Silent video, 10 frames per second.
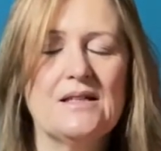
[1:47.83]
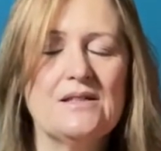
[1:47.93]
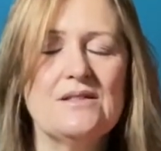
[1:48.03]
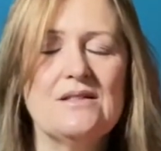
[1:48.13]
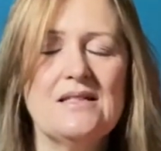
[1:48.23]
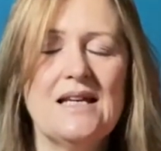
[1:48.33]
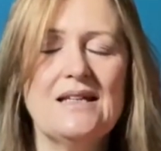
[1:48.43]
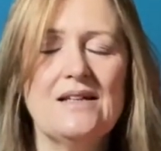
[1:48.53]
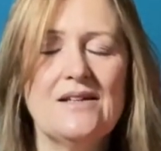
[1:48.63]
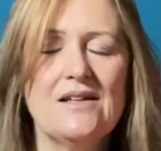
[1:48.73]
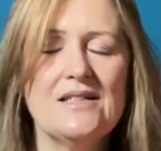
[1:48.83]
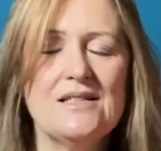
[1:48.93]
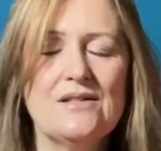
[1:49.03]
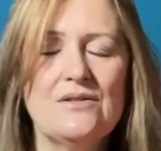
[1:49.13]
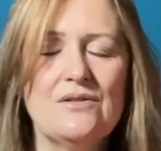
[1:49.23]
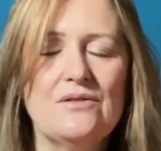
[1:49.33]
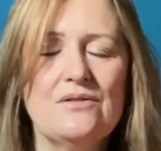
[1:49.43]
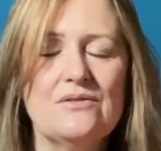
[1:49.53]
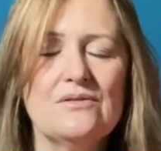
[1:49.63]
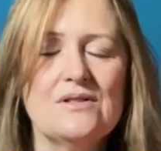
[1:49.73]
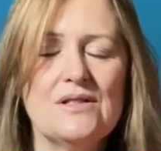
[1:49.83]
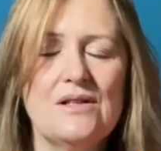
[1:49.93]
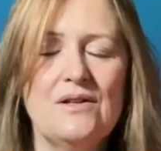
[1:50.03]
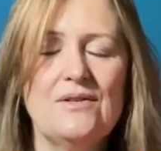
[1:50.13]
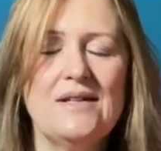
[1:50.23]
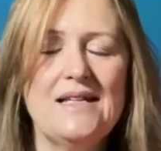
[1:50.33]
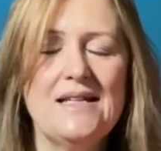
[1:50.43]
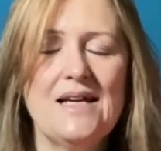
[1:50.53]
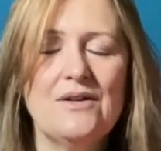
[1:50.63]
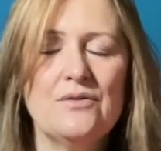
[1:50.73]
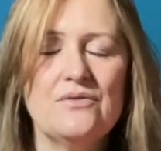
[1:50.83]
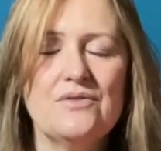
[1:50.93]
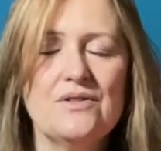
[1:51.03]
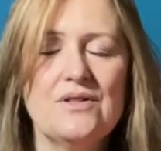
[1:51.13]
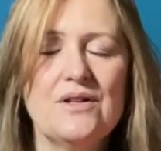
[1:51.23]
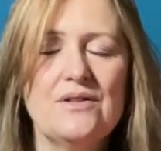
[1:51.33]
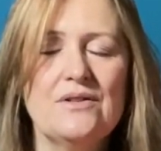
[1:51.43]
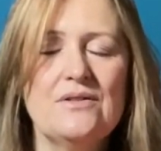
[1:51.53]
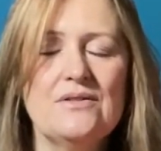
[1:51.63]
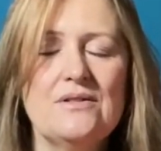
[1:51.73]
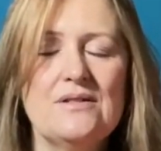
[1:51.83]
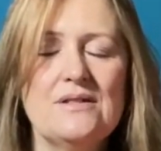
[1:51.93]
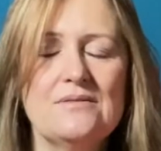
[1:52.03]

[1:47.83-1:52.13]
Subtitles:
Just take a nice long slow inhale through the nose